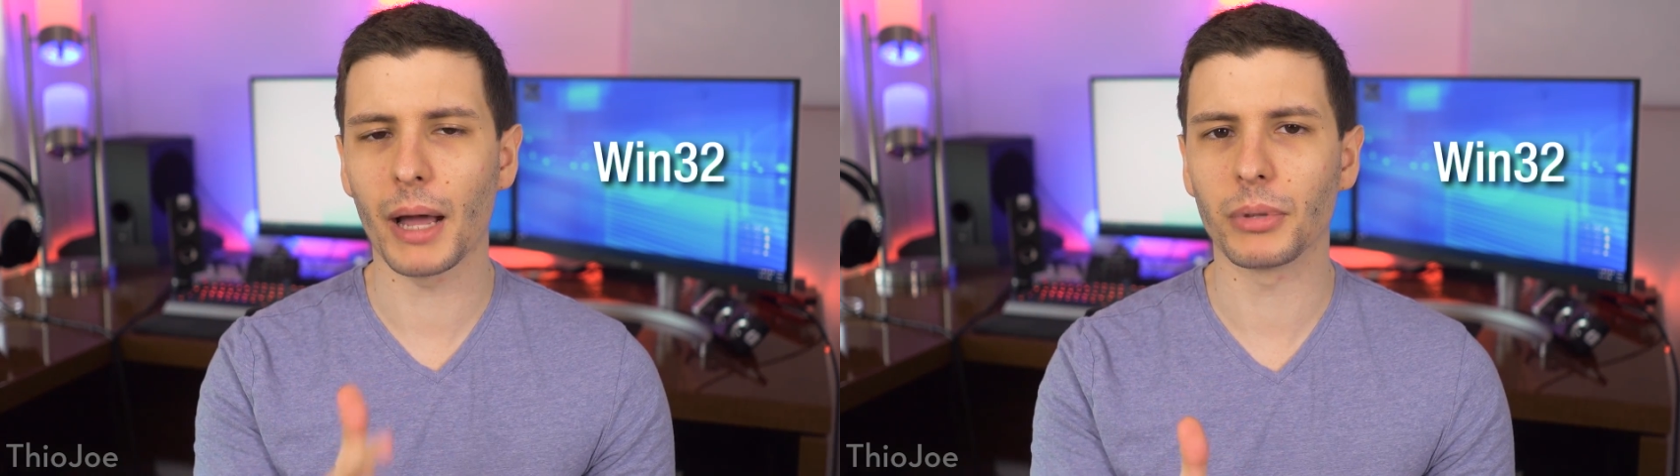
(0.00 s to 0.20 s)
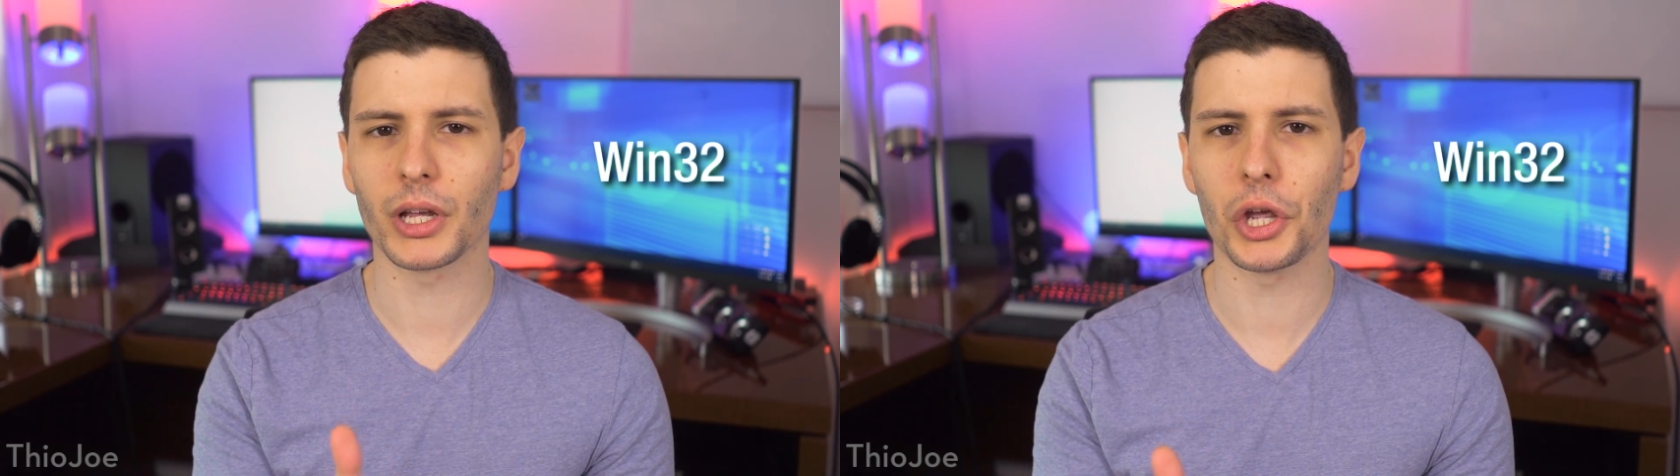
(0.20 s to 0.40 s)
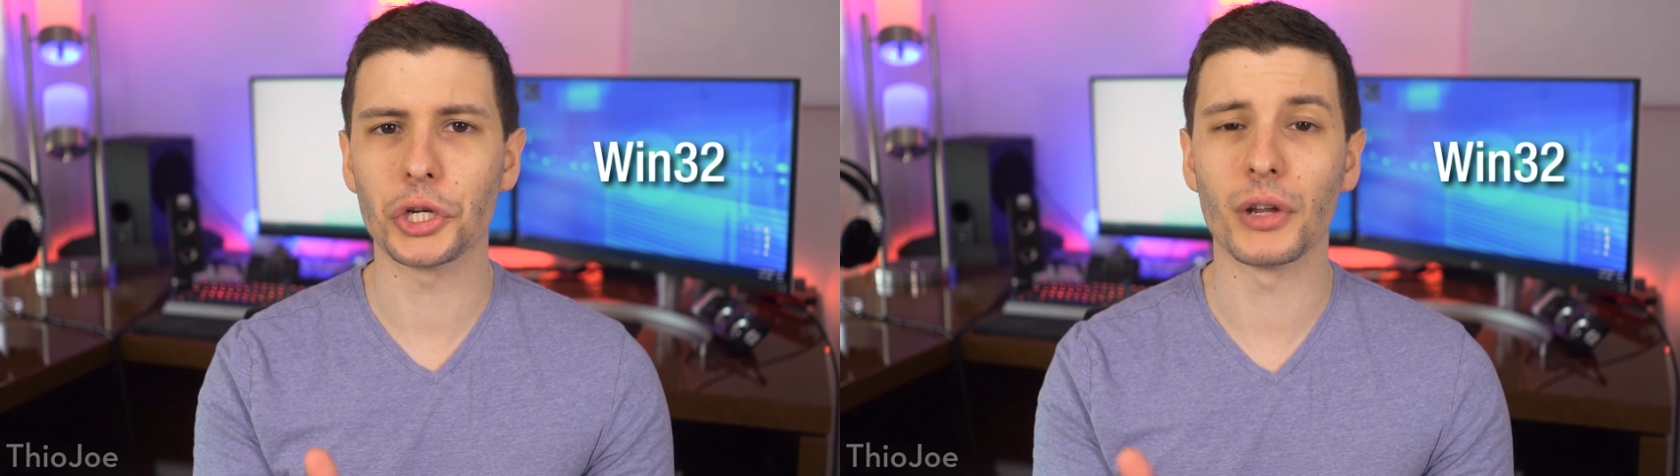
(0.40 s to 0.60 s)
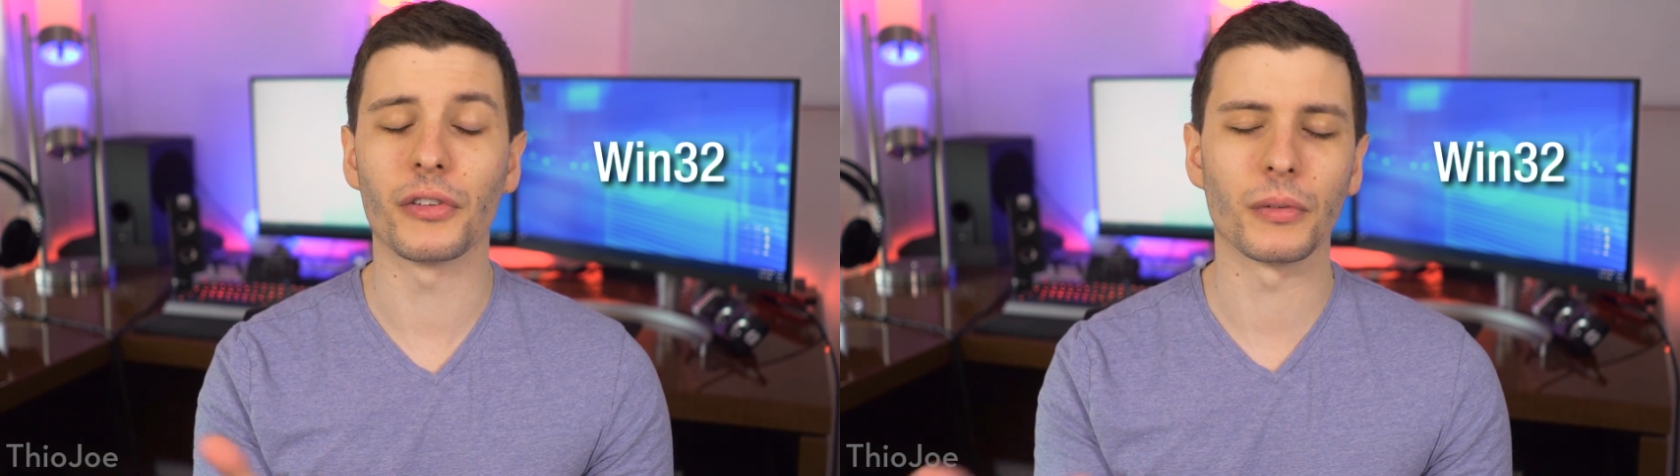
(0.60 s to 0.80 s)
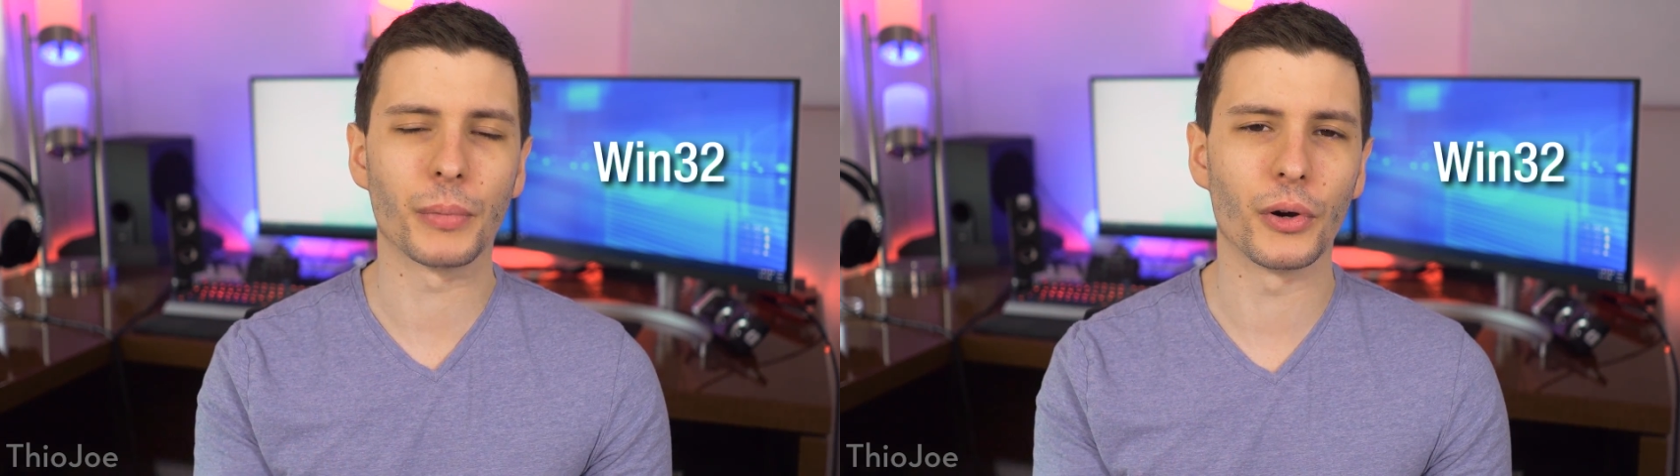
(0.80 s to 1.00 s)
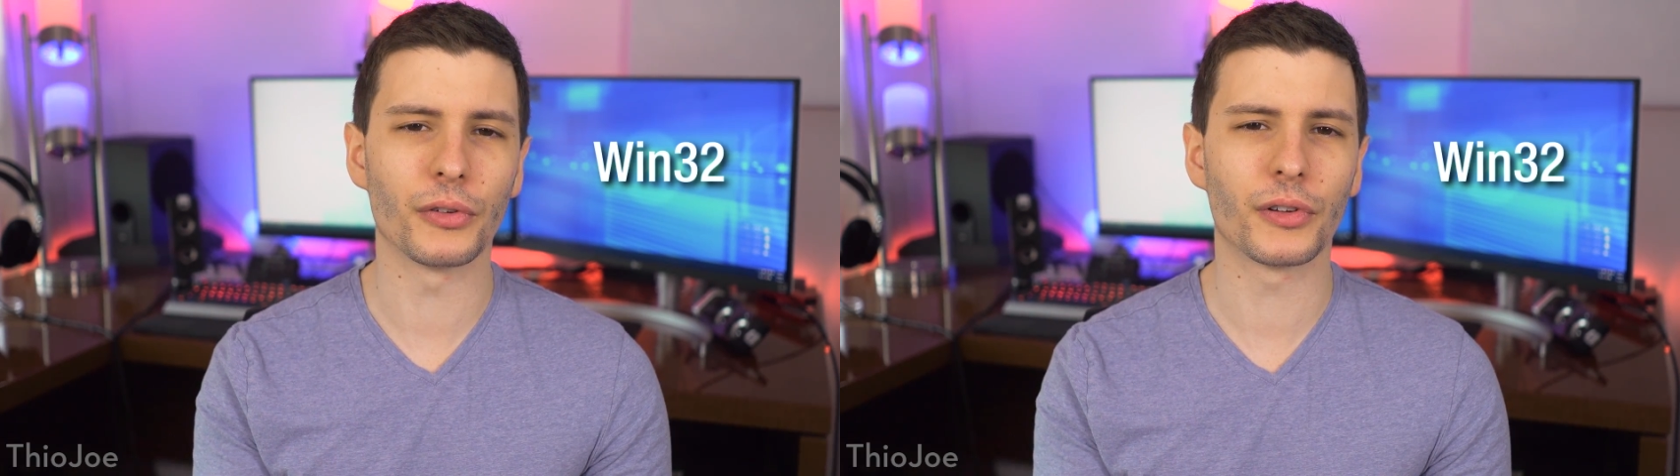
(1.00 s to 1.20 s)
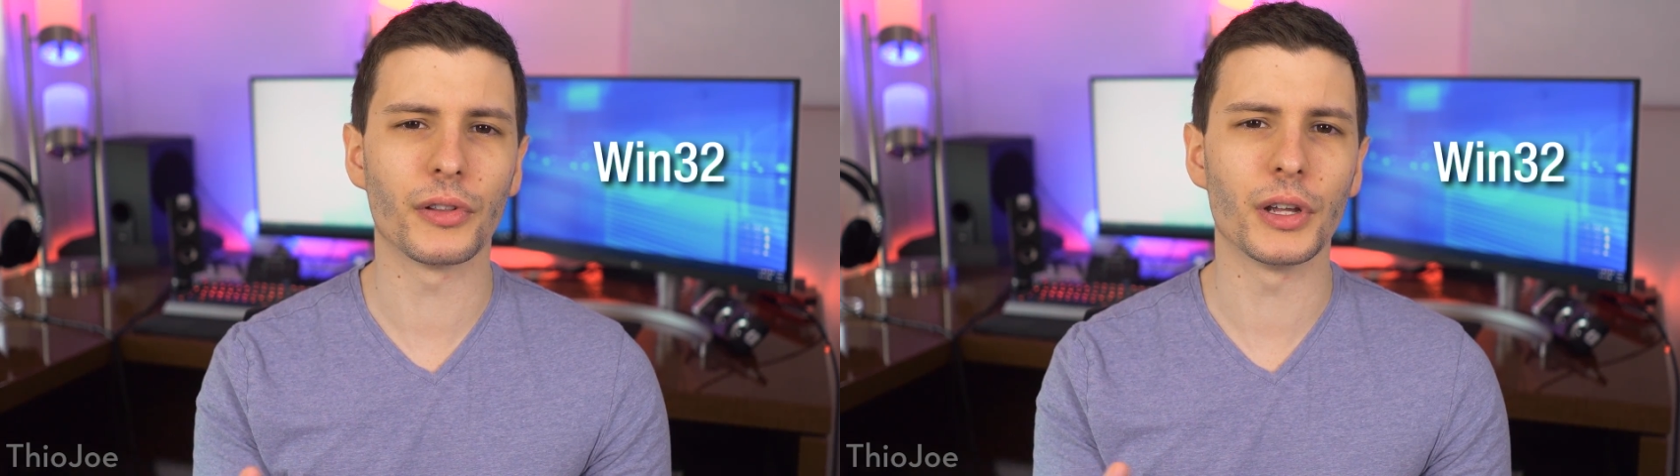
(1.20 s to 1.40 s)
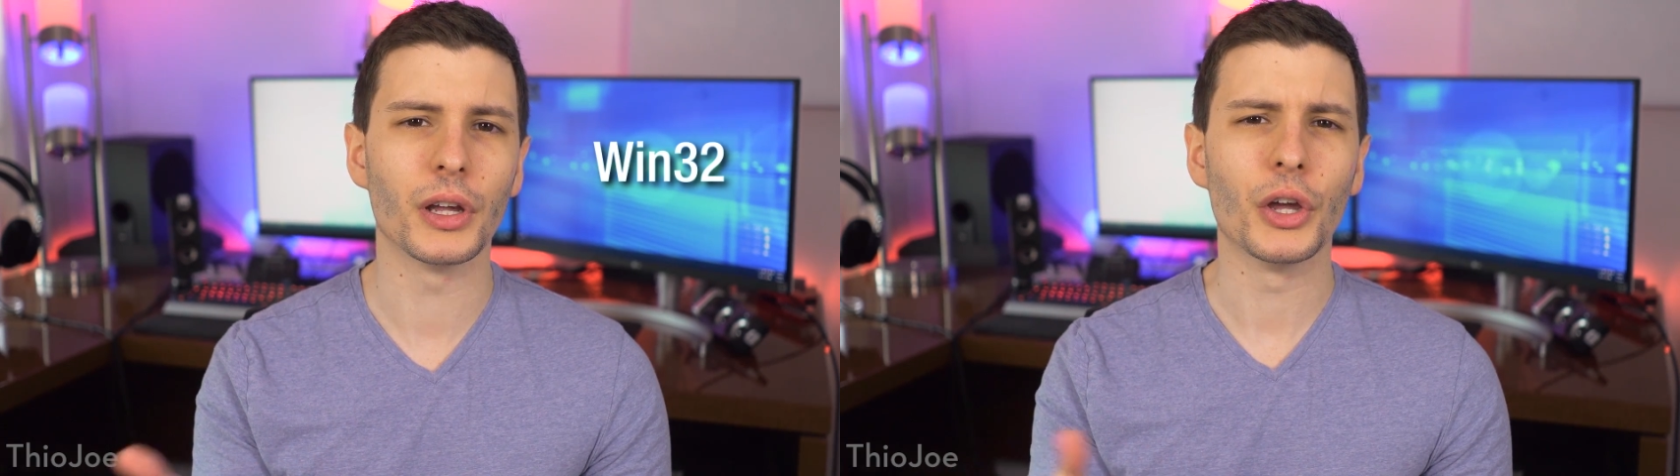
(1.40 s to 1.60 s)
applications as opposed to
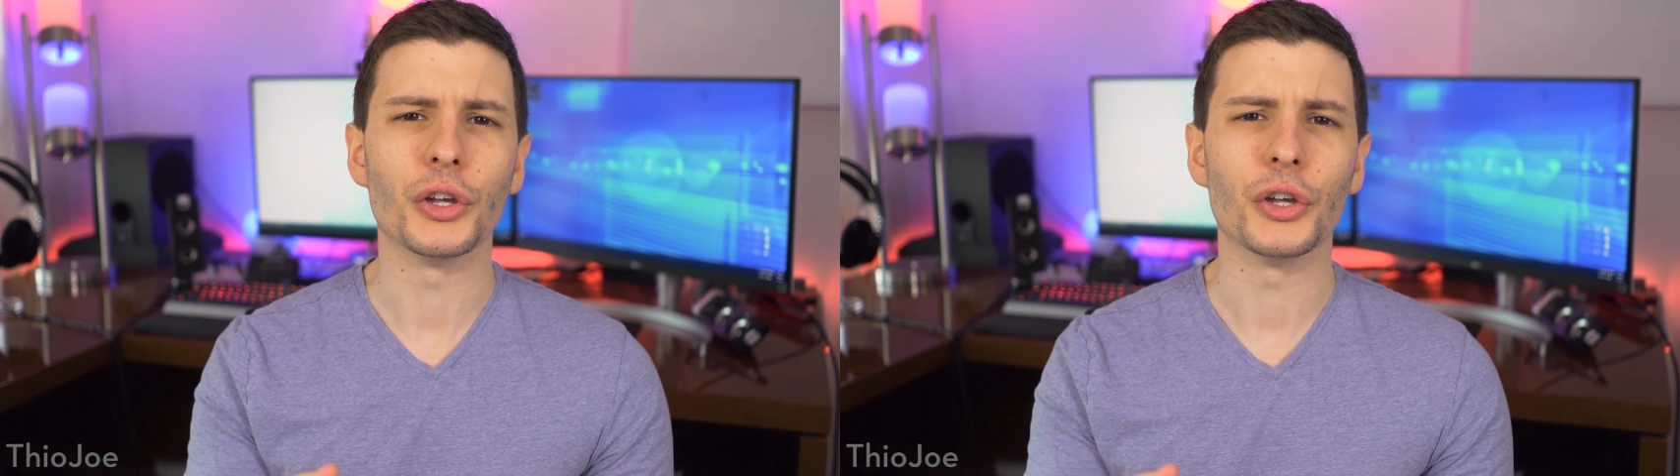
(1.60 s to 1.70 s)
the